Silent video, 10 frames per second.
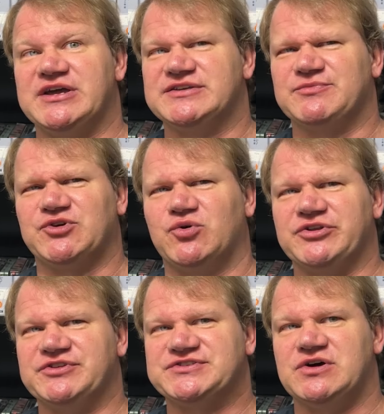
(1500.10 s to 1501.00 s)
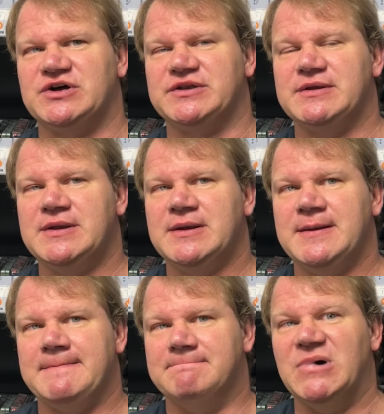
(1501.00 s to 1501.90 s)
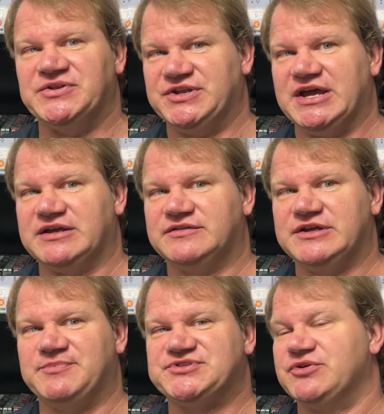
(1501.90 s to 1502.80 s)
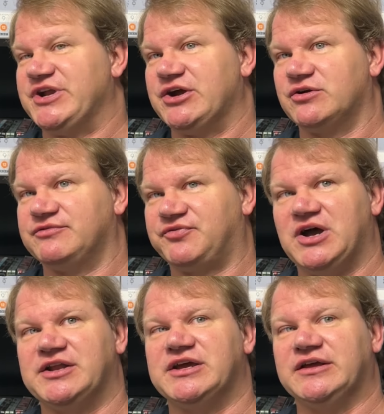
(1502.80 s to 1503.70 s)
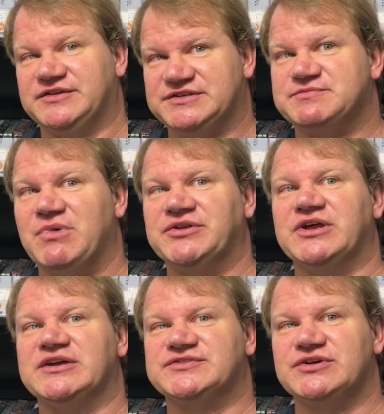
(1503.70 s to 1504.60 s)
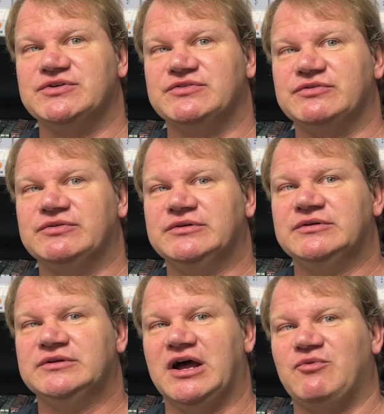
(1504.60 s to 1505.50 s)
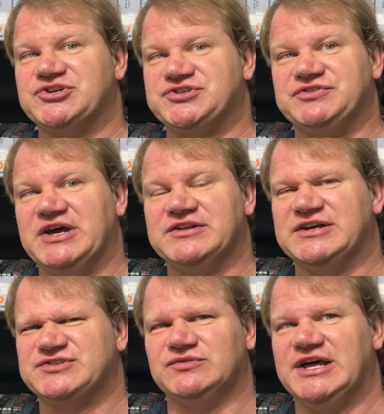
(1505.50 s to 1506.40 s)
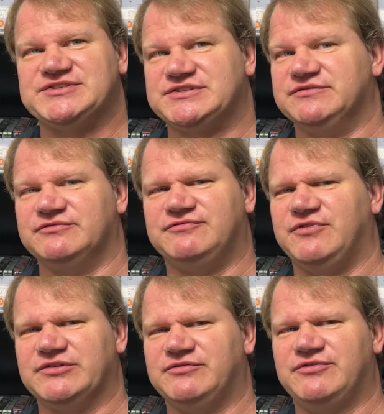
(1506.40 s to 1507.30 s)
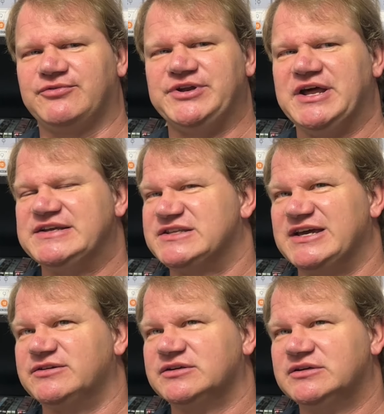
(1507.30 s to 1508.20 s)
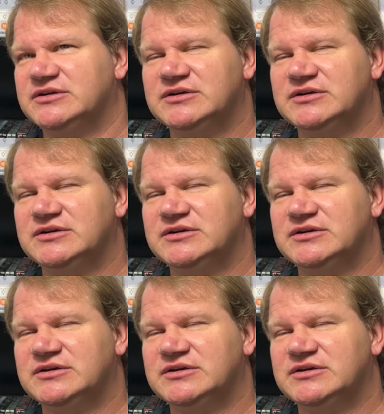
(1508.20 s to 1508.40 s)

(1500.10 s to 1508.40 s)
days. I'm recording this on Monday. The episode aired on Friday. This is Monday, so I watched it that night. So less than 3 days later,